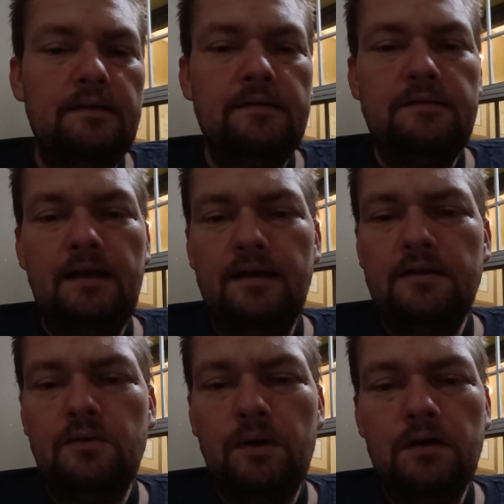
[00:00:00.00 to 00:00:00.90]

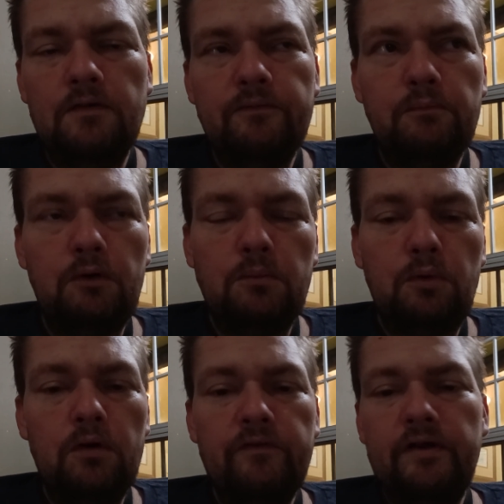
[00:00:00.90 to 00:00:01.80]
10, 12 or
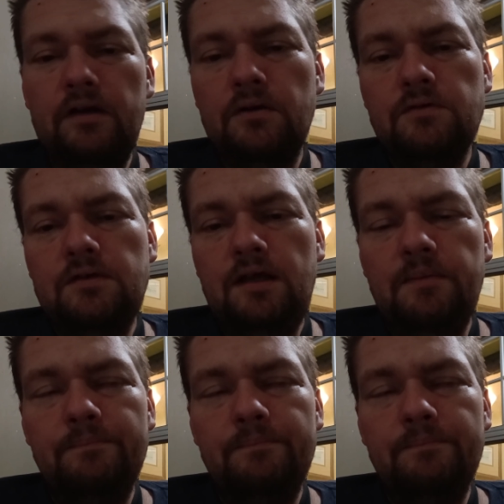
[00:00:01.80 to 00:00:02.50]
more videos deep.